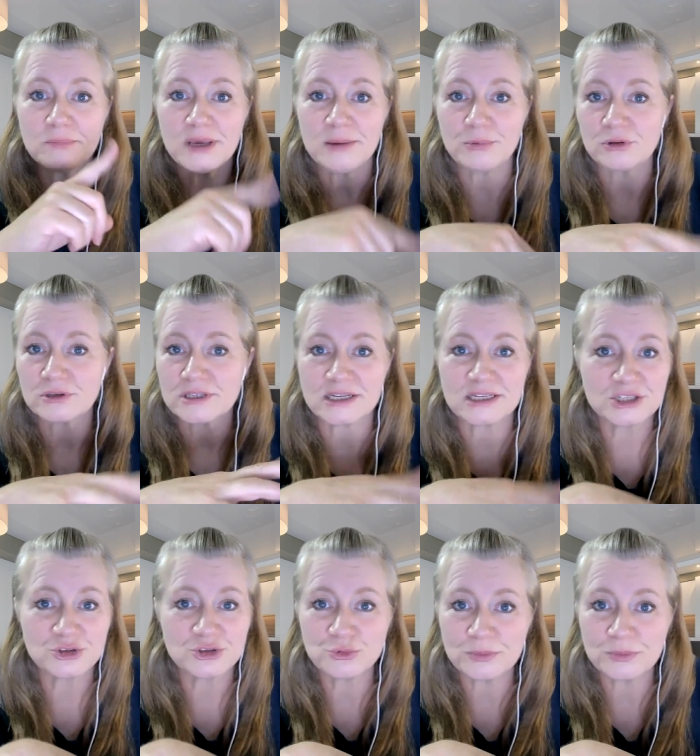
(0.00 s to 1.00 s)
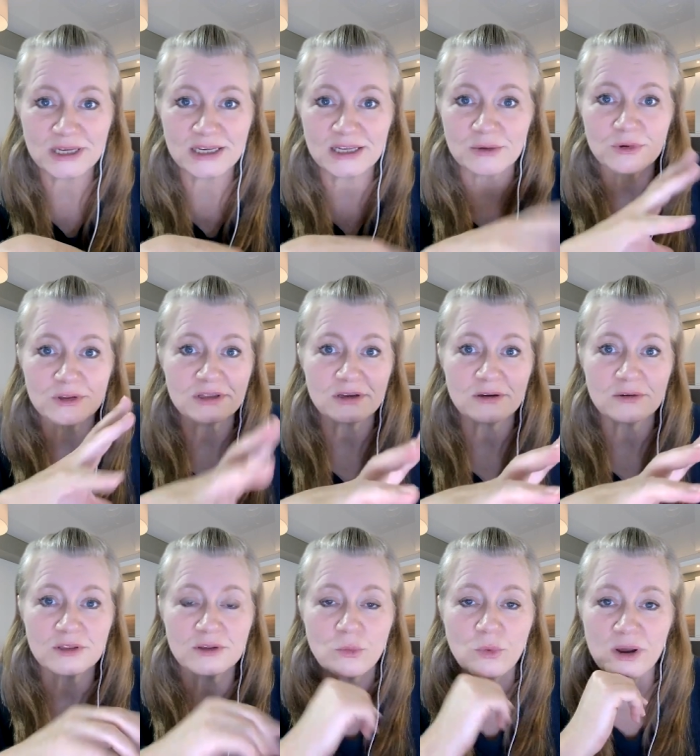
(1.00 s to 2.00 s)
people. It's like a Zoom meeting with a
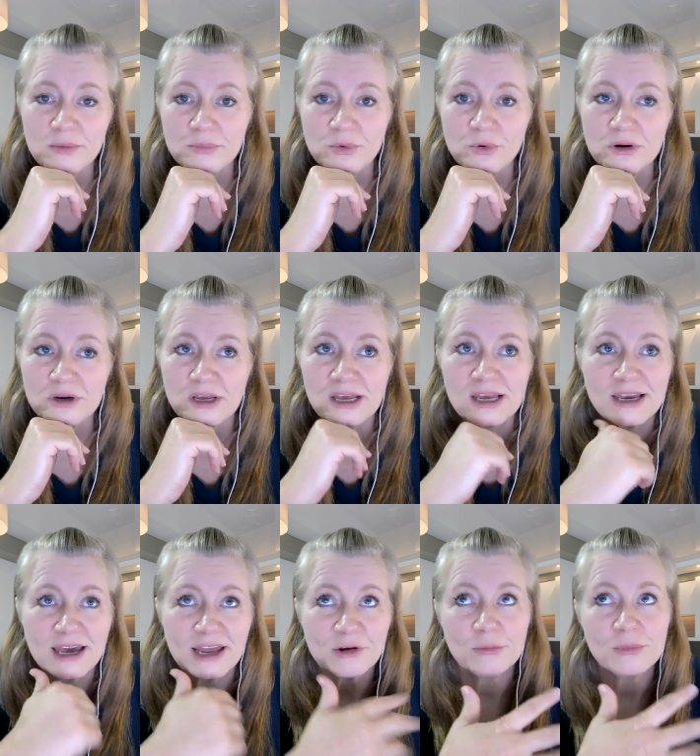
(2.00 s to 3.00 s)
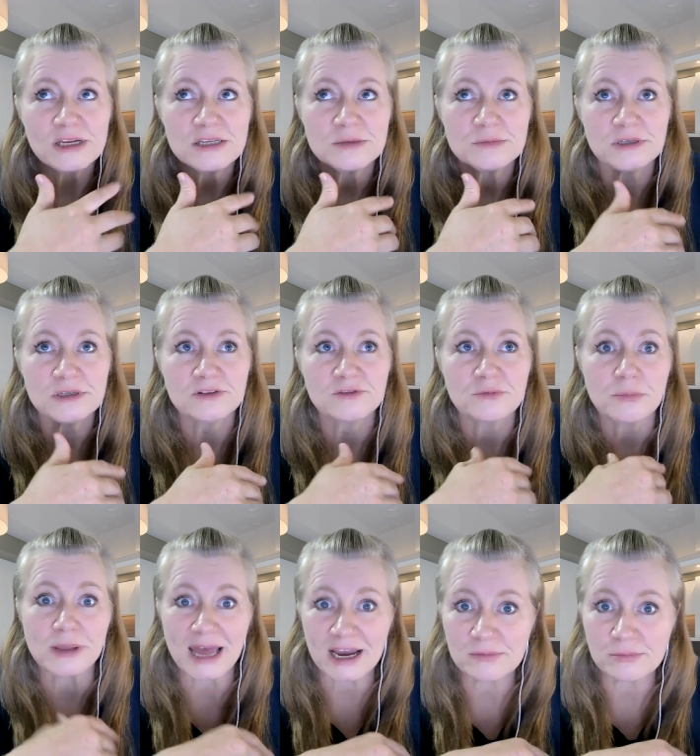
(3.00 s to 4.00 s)
with a whiteboard. Kind of reminds me of
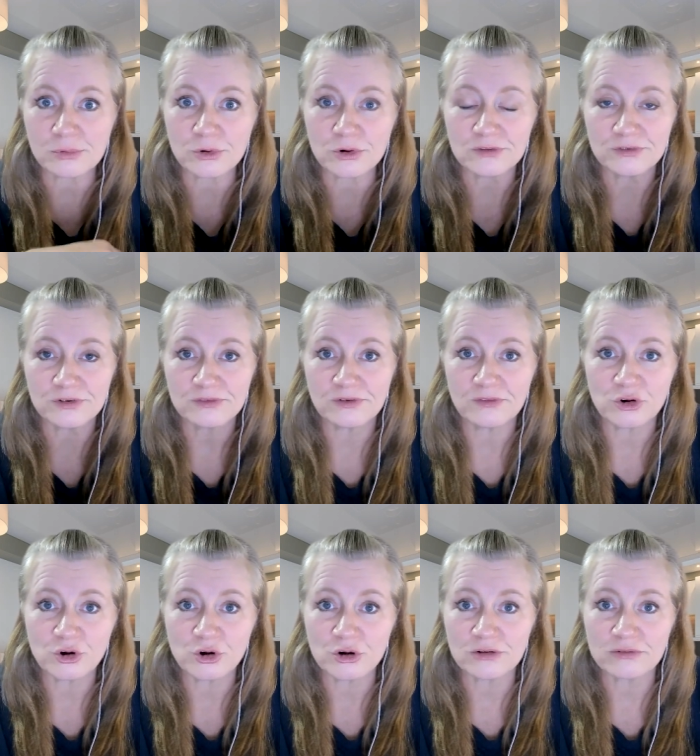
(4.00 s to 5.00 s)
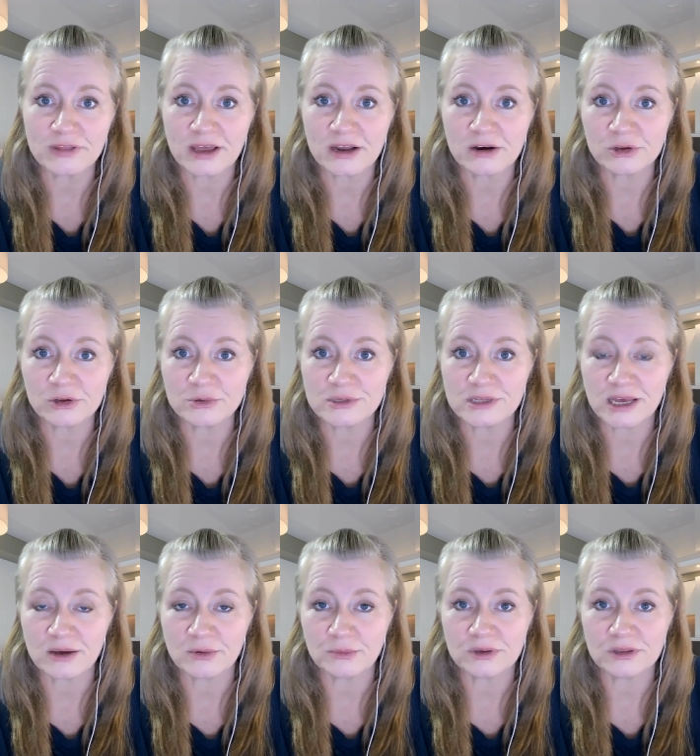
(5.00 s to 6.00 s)
Blackboard if you've ever heard of that or used
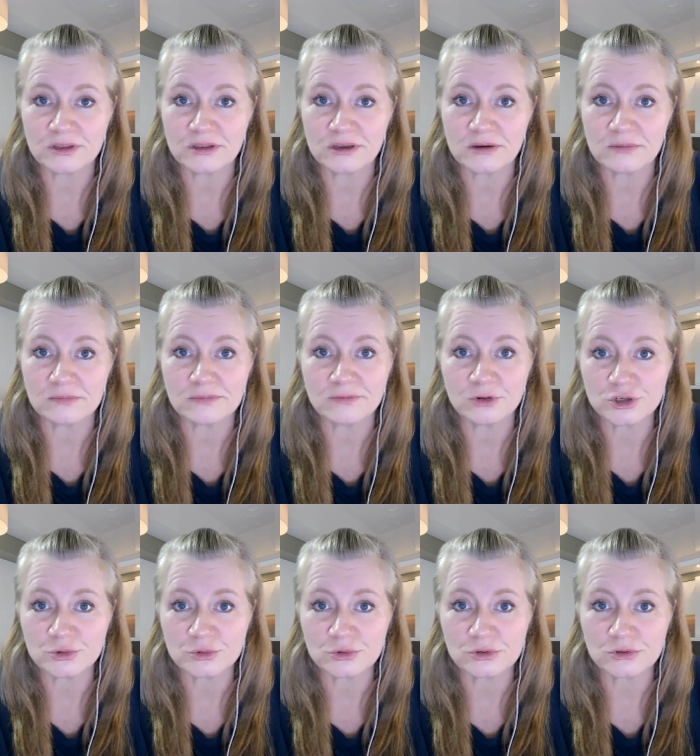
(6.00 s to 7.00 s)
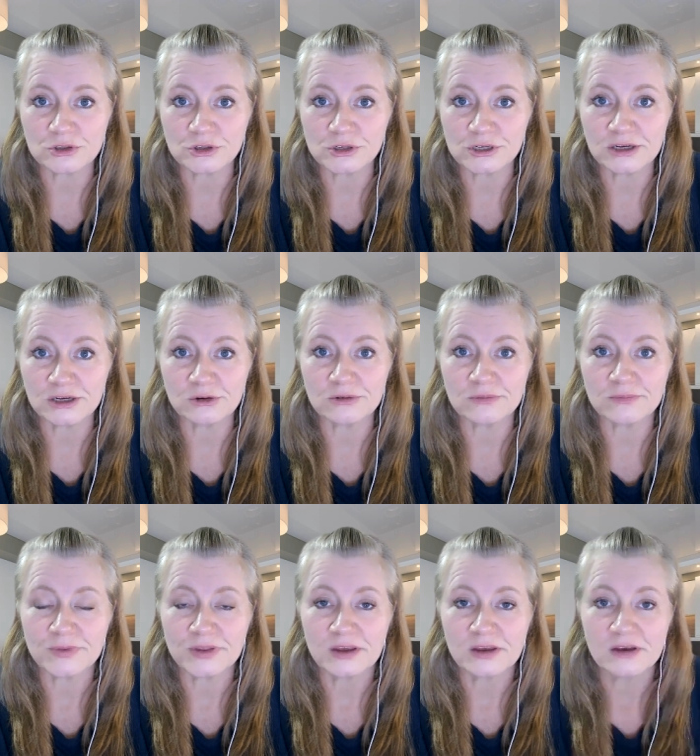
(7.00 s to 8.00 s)
that with um, virtual learning or
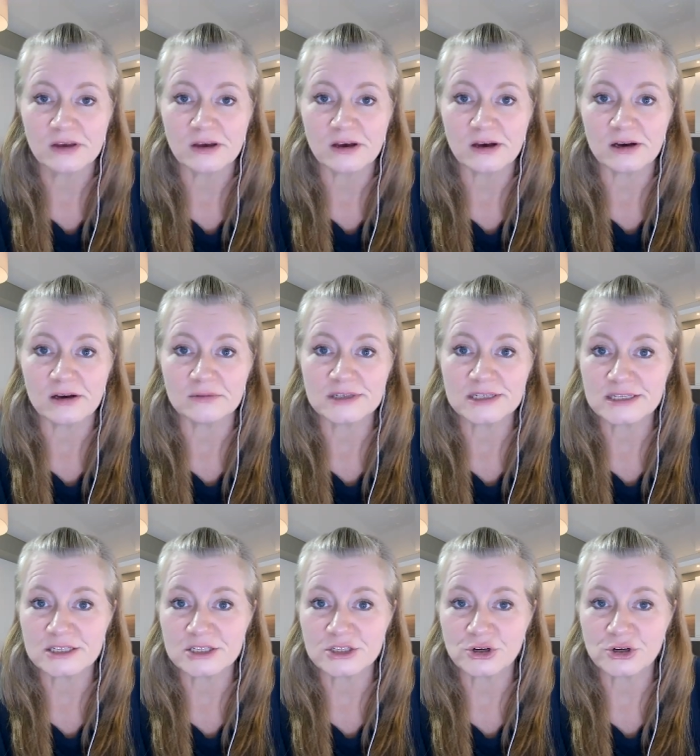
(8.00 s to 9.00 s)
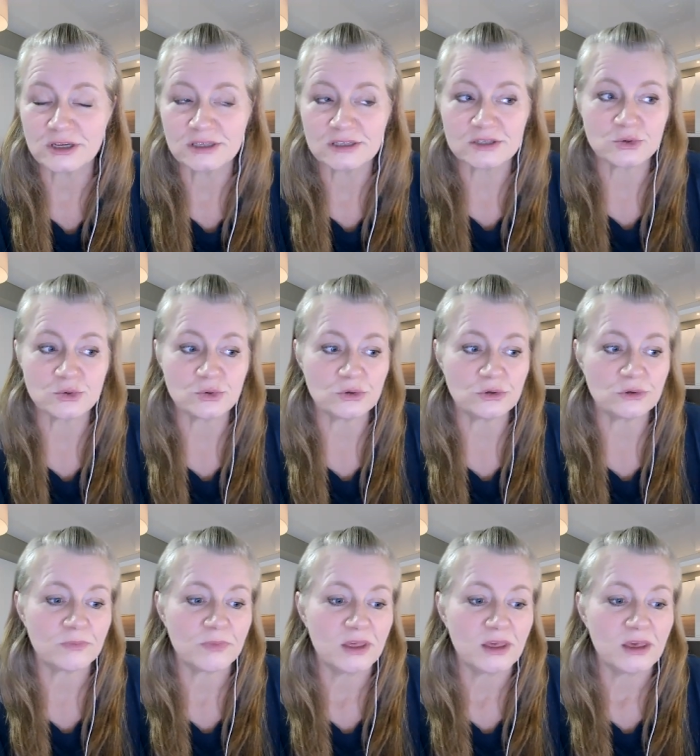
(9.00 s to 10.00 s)
um, distance learning in
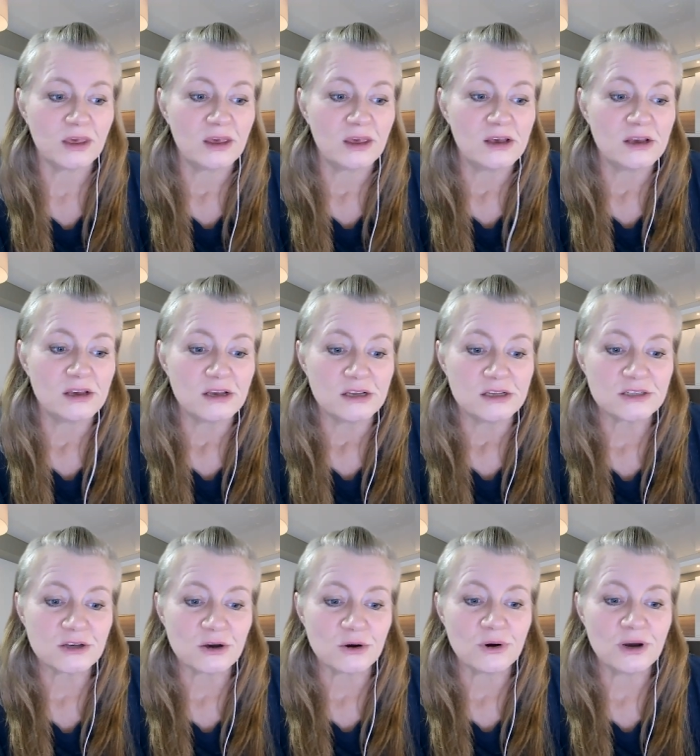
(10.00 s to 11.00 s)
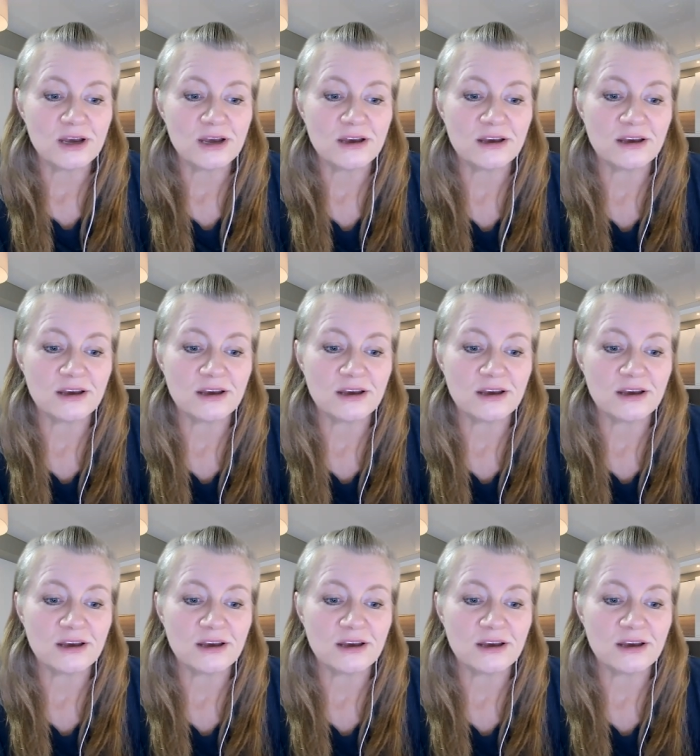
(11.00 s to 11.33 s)
school. So